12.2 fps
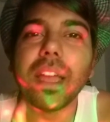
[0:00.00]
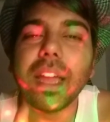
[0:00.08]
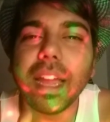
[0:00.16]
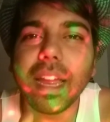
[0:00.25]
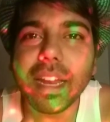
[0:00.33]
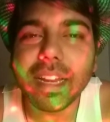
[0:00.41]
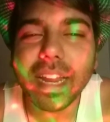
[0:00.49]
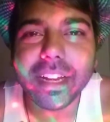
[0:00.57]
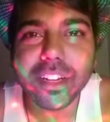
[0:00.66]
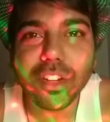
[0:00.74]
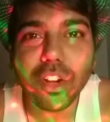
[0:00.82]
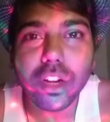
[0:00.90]
And I
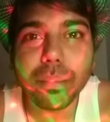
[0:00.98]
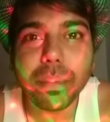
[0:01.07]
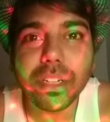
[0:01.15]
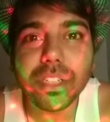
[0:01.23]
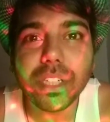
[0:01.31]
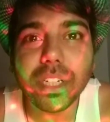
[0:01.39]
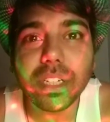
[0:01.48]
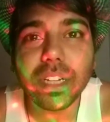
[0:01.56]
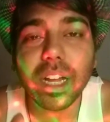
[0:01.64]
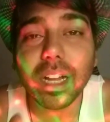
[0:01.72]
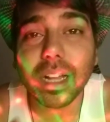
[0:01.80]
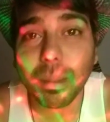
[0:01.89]
did not mention
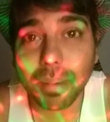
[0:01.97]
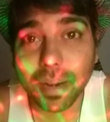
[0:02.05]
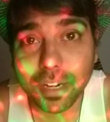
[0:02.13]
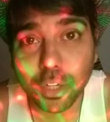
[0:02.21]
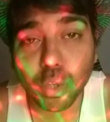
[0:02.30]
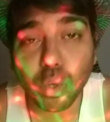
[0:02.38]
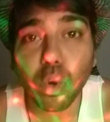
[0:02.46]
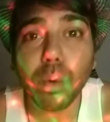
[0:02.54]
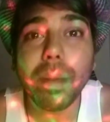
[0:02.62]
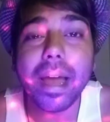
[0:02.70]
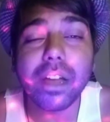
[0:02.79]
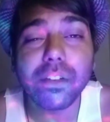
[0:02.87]
a command to go
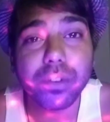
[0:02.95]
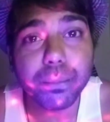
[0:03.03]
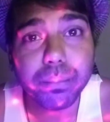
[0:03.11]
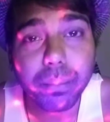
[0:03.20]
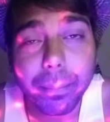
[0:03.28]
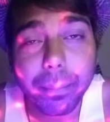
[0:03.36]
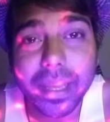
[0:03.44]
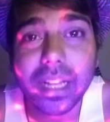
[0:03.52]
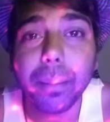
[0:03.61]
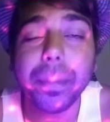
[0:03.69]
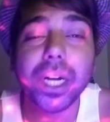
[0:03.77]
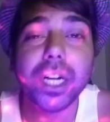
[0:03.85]
back from being
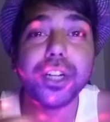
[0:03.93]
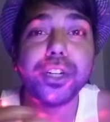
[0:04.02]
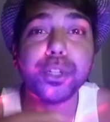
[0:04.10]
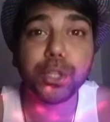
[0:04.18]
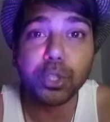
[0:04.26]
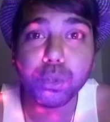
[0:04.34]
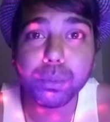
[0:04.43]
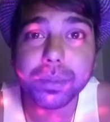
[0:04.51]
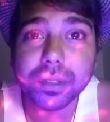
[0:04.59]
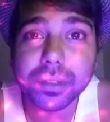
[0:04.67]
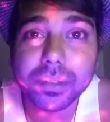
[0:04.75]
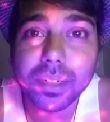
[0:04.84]
a bird to
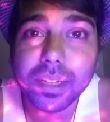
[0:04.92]
human.